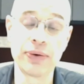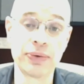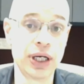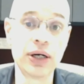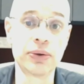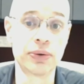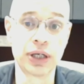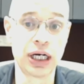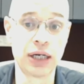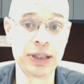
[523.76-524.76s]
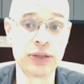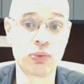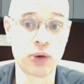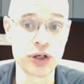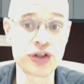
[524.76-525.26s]
I don't know. I
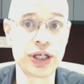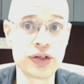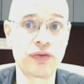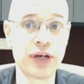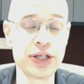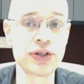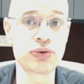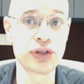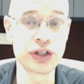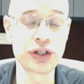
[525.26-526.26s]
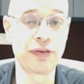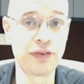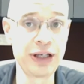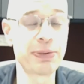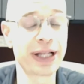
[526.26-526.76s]
mean, Russia is facing strategic
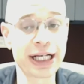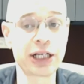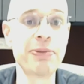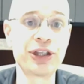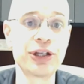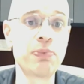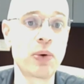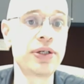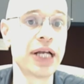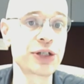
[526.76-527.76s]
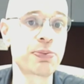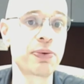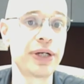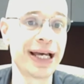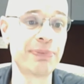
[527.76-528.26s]
defeat, but that could make them more
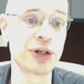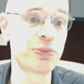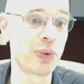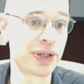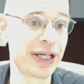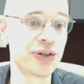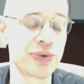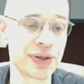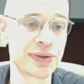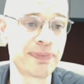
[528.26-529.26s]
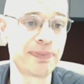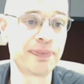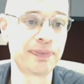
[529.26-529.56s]
desperate and much more dangerous.